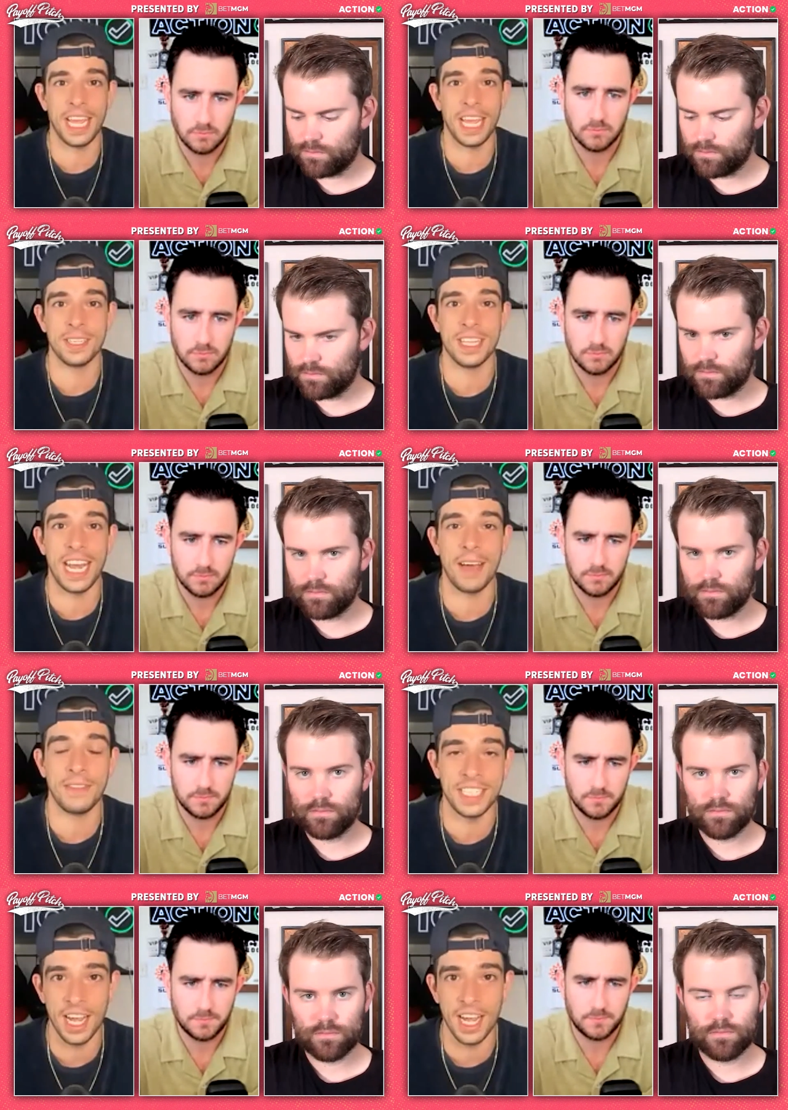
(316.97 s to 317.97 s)
Speaker 1: game to then
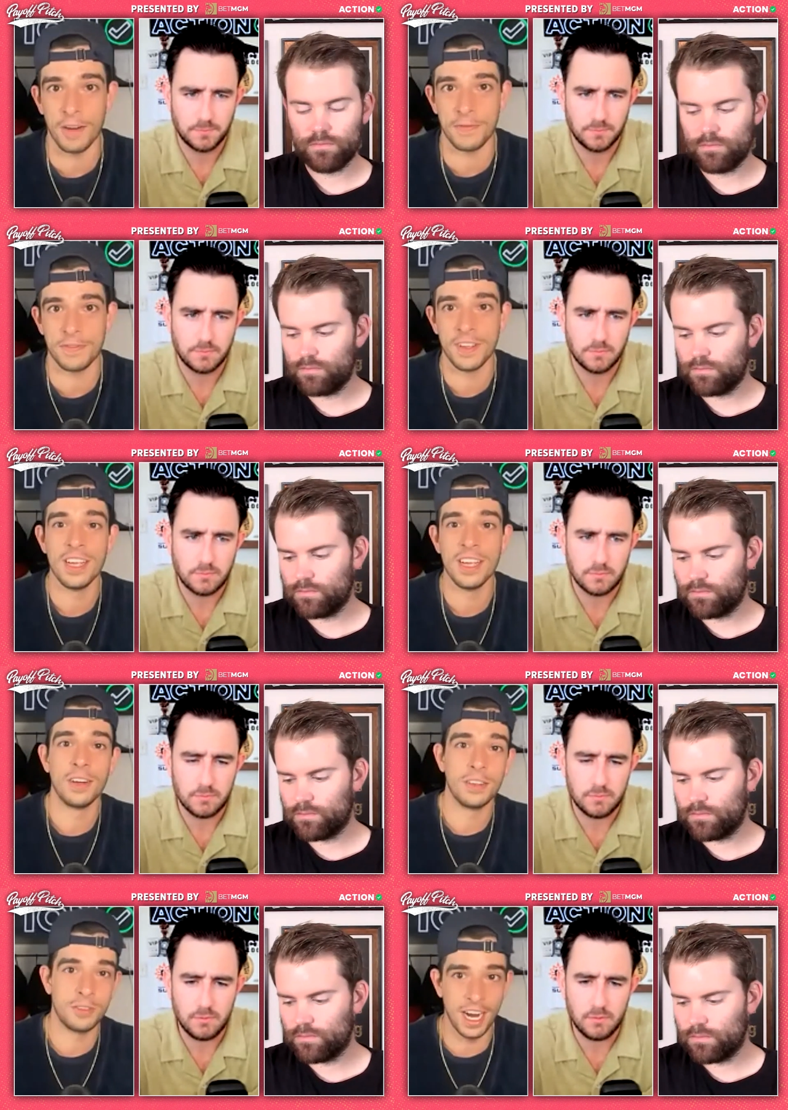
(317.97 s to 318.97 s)
have a day off,
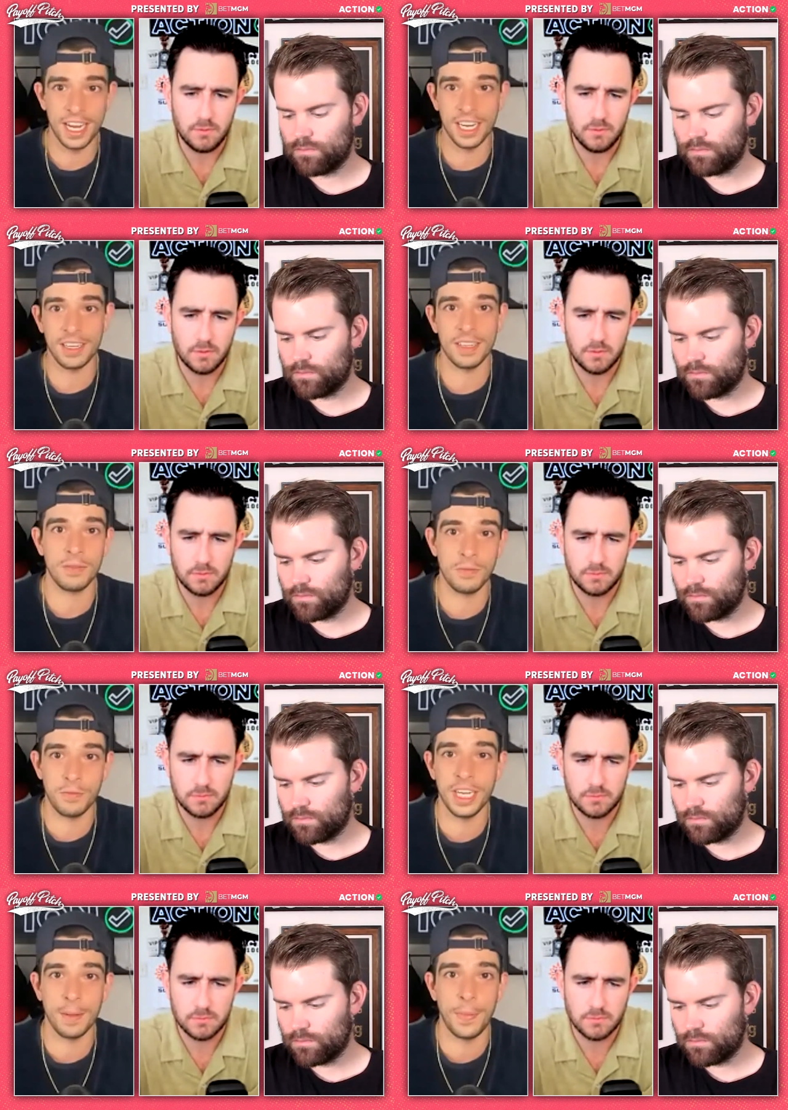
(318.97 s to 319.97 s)
try and
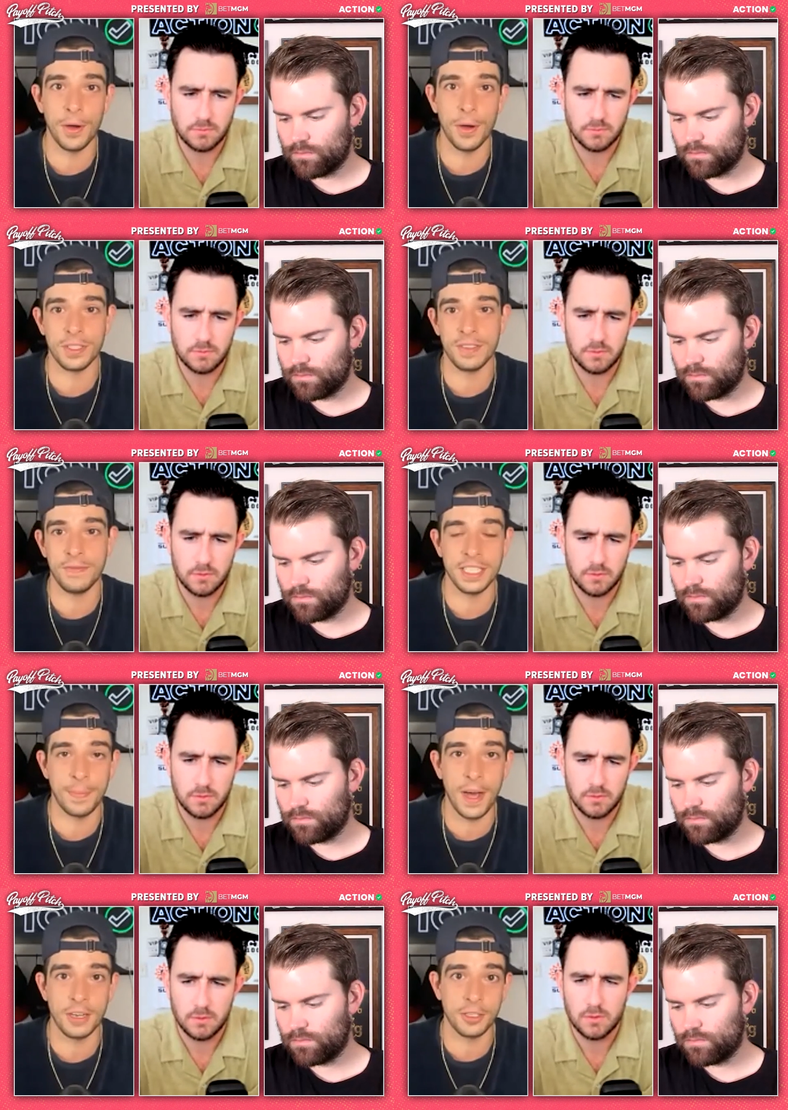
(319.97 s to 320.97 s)
recompose and face the
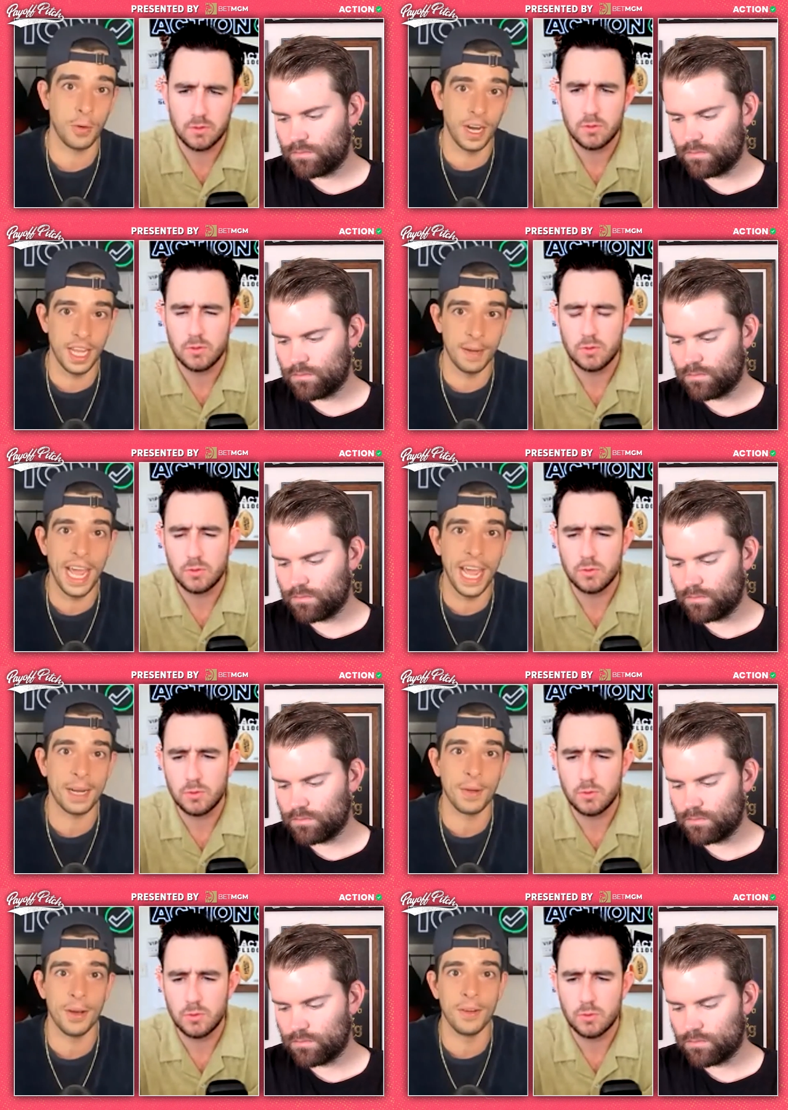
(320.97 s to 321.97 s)
Padres, who are in
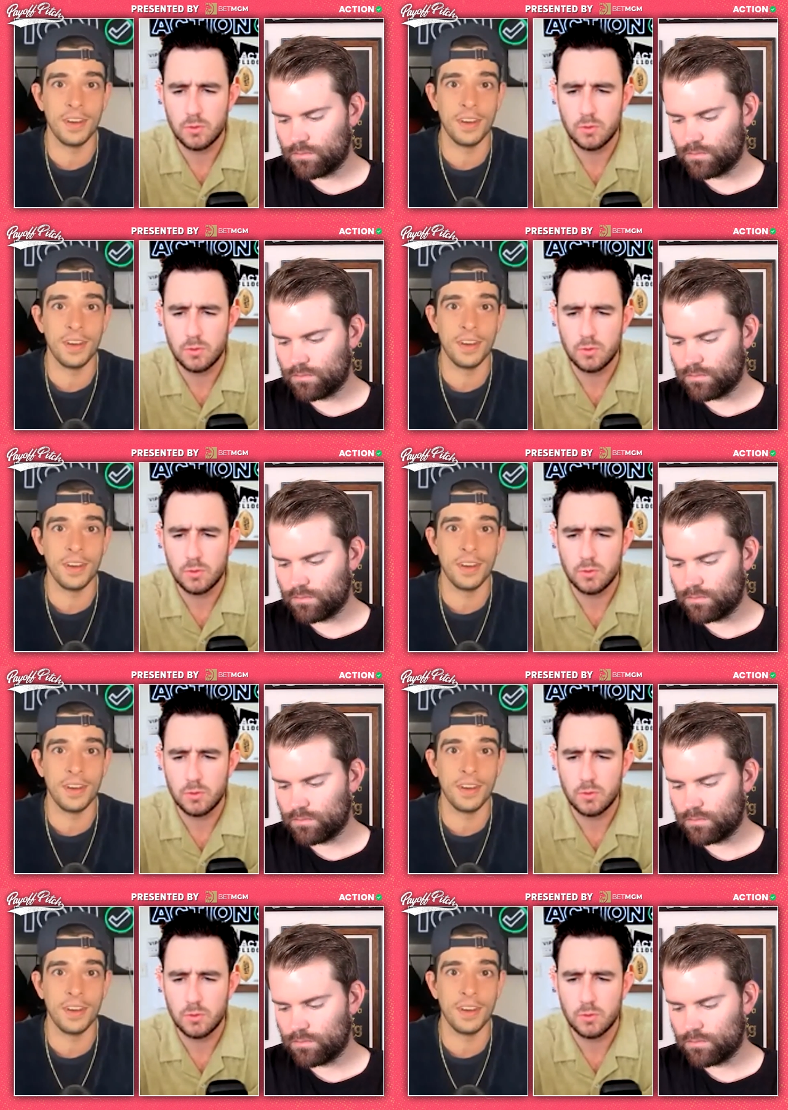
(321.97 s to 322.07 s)
panic mode